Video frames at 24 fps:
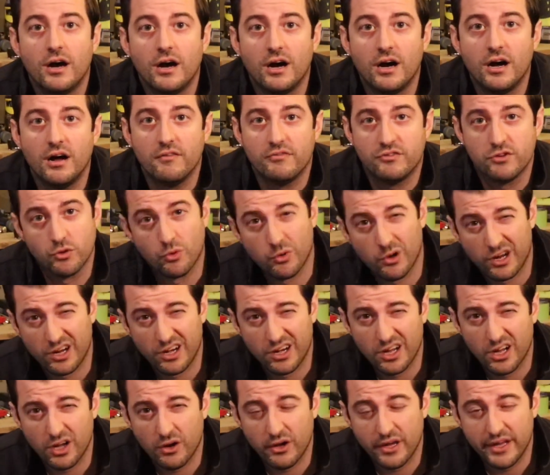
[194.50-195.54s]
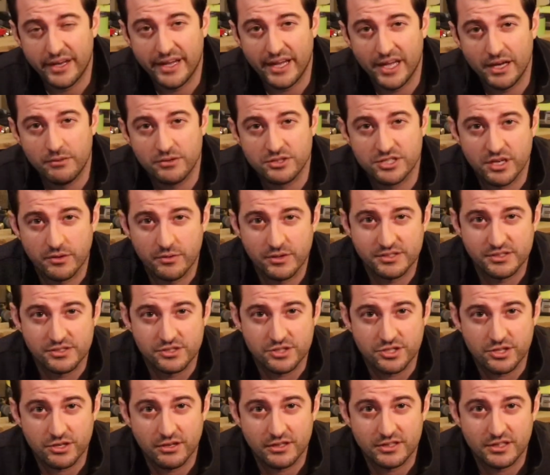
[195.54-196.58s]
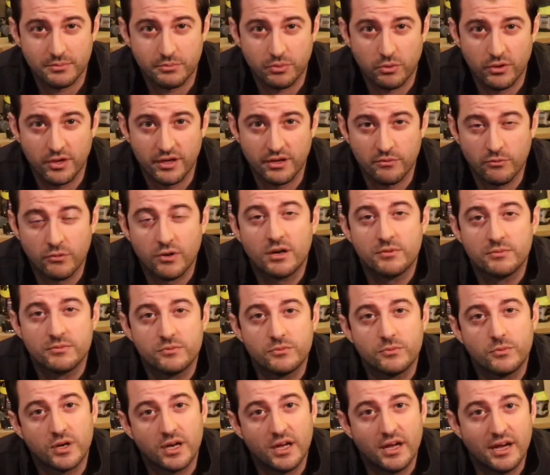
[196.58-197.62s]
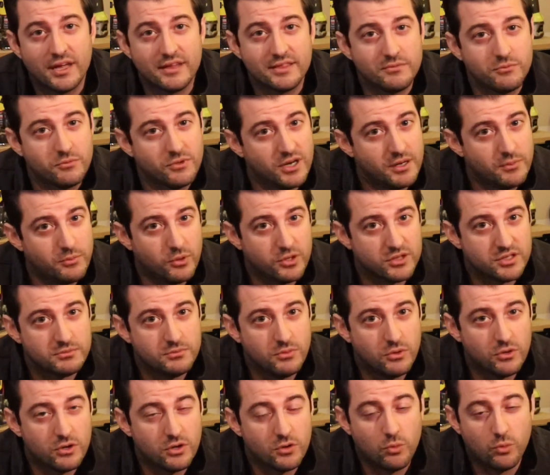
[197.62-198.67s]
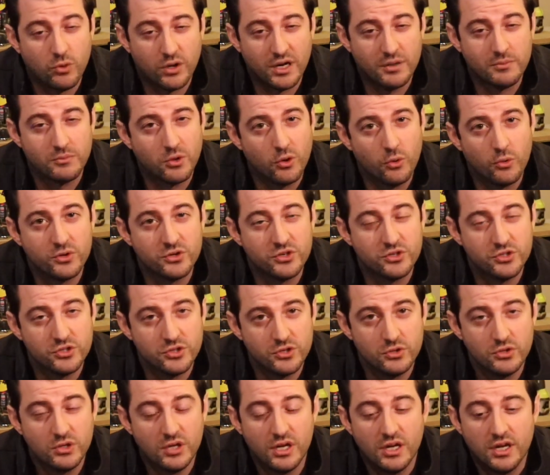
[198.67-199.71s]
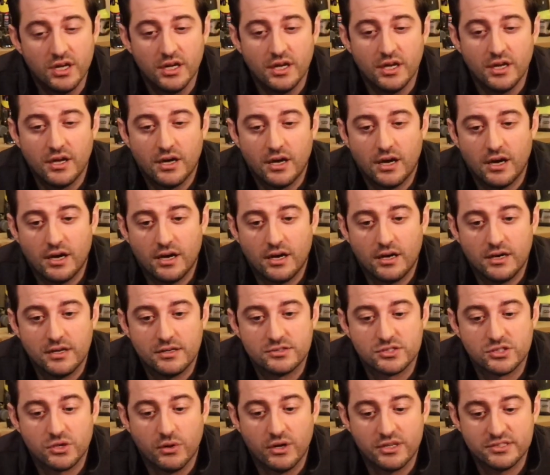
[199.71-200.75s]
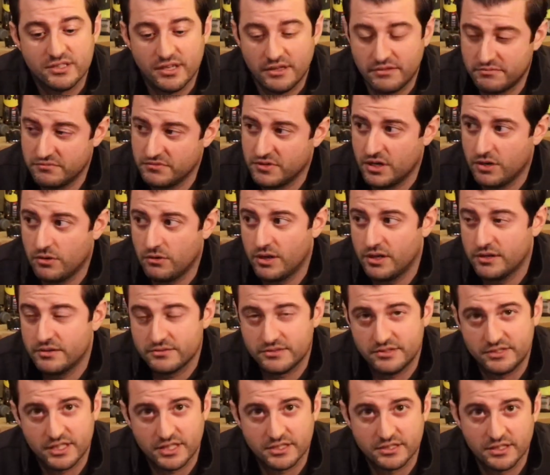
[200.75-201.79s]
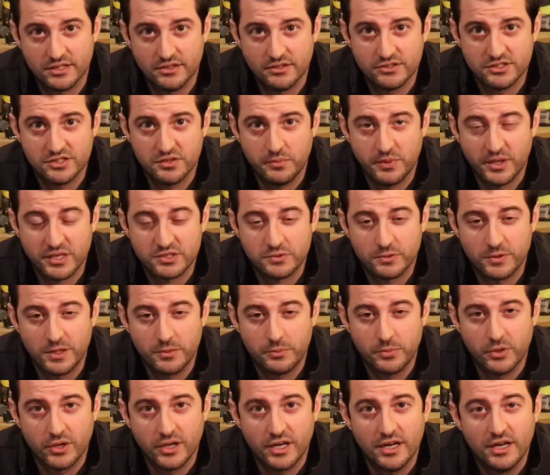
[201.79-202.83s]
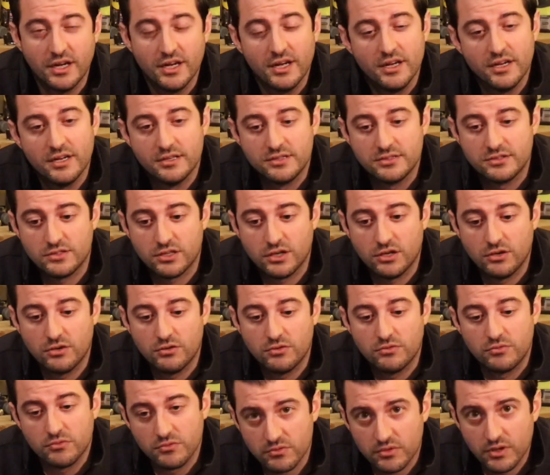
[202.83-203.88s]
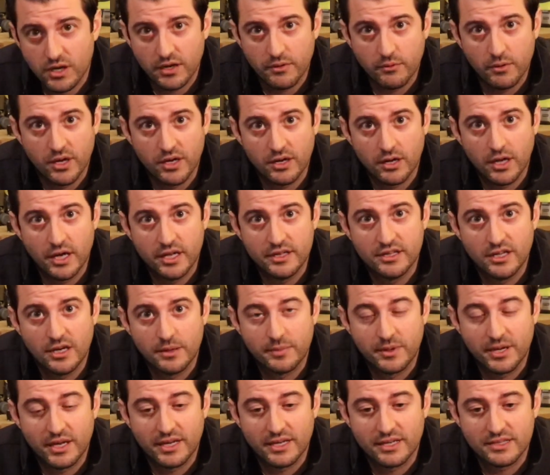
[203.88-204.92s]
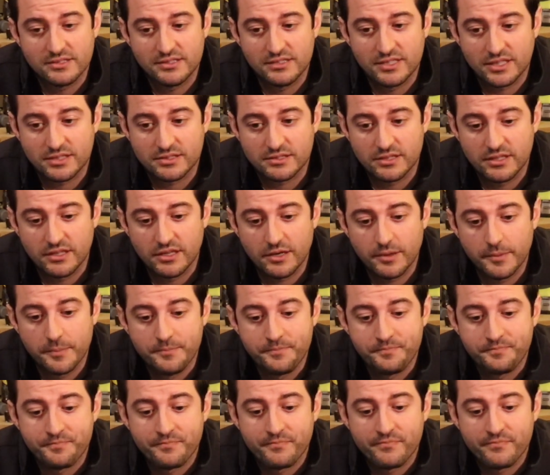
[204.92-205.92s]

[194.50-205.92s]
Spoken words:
If you were going to go NA, which I wasn't sure at the point when I bought the motor what I'm going to do, so I said, you know what, 6-liter is the best way to put it. So I ended up getting a 6-liter.